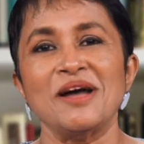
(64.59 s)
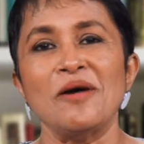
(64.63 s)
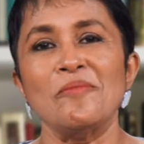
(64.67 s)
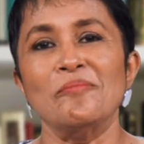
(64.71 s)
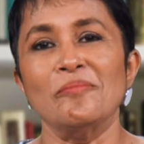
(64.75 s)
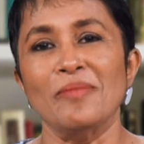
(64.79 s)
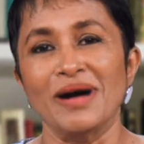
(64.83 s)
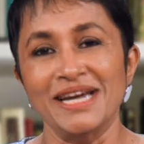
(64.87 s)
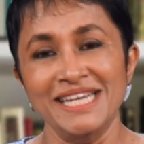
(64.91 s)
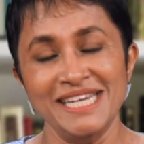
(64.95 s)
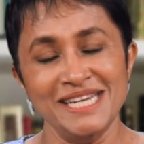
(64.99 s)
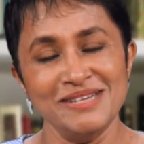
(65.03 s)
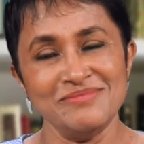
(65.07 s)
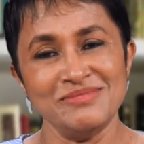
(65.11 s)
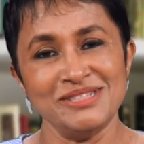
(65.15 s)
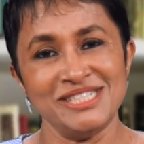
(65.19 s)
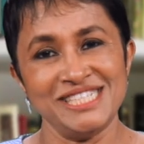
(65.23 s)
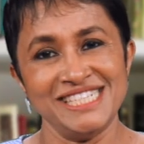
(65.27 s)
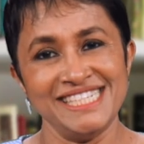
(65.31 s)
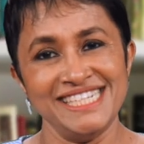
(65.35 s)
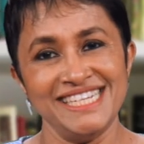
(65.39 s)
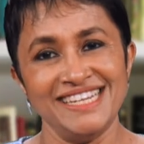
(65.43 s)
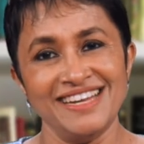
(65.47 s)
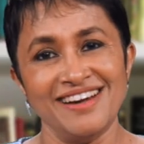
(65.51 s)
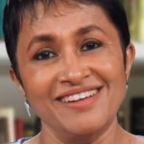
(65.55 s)
My name is
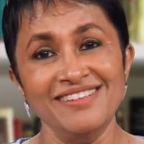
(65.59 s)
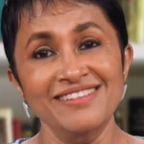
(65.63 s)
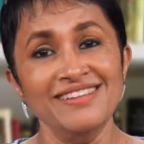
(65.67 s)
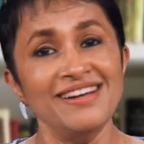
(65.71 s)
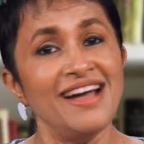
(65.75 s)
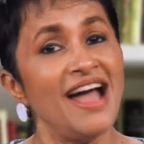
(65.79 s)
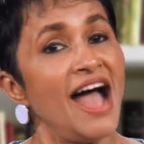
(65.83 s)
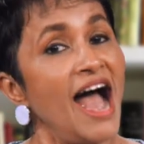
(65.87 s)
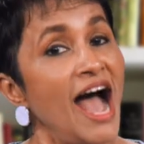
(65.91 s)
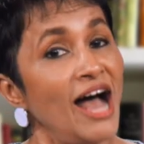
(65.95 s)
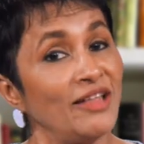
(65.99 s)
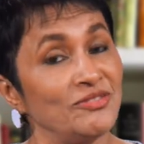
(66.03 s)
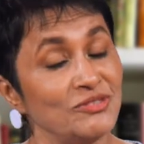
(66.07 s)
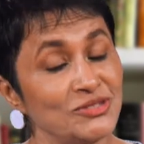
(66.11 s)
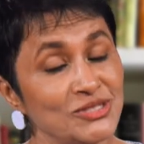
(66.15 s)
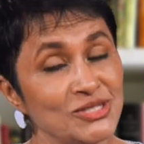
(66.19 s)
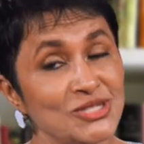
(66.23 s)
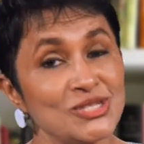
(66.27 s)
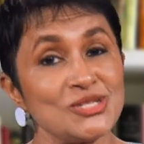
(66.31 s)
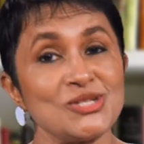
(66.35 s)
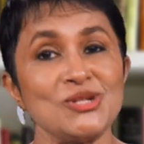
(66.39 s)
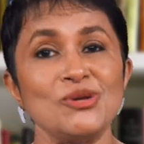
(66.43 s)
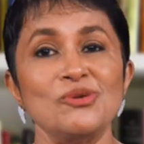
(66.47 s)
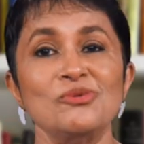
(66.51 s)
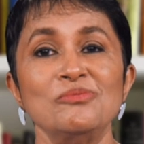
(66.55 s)
Sheila, and this
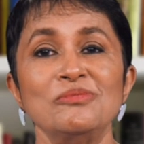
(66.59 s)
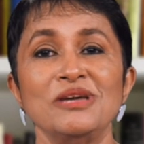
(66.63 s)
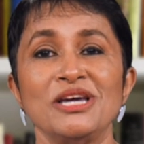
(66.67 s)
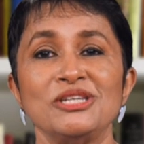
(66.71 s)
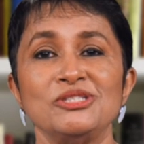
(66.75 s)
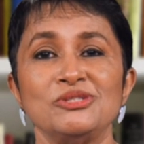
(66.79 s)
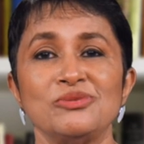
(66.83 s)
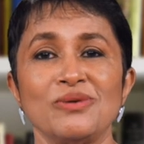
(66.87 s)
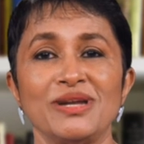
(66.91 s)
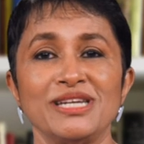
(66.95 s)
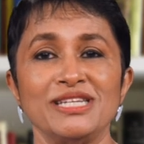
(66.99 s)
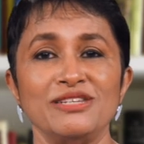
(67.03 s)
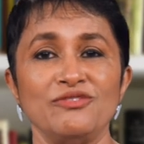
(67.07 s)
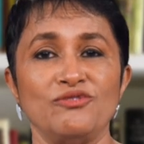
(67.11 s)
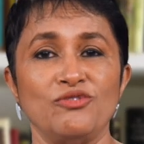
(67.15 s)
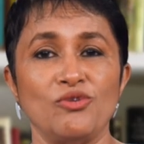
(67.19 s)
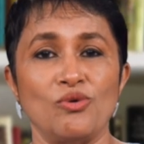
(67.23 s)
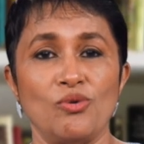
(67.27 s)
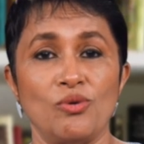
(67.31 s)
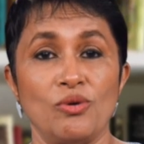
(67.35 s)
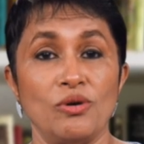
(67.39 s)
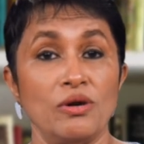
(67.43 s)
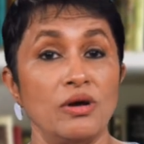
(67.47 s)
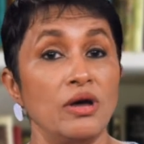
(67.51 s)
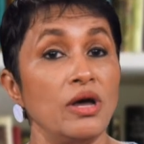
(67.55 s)
is Lumiere
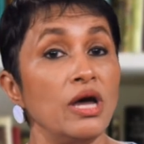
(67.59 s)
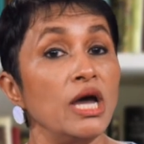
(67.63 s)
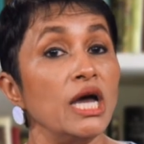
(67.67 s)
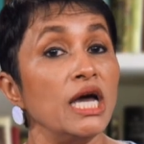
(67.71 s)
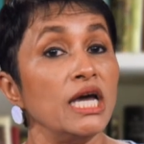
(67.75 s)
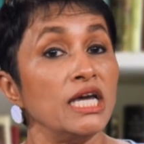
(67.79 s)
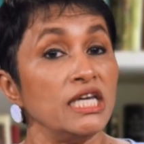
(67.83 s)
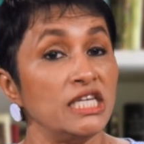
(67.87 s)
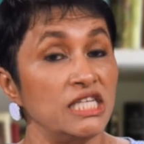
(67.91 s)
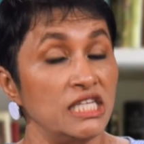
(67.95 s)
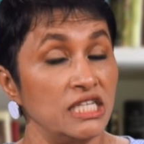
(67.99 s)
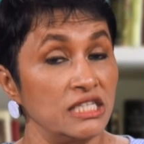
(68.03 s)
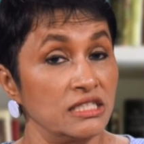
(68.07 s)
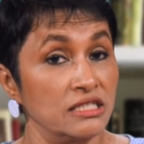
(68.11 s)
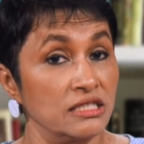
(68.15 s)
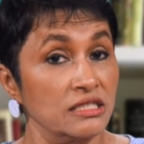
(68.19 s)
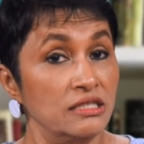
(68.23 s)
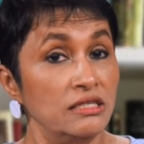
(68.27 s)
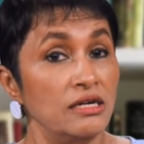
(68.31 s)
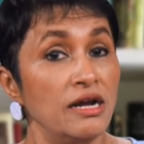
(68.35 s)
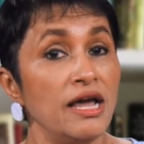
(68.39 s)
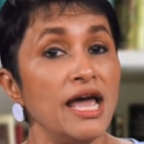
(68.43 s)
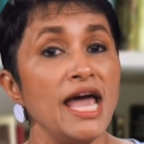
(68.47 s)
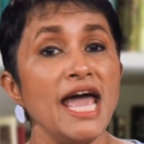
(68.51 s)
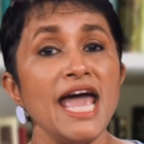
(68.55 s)
24 here,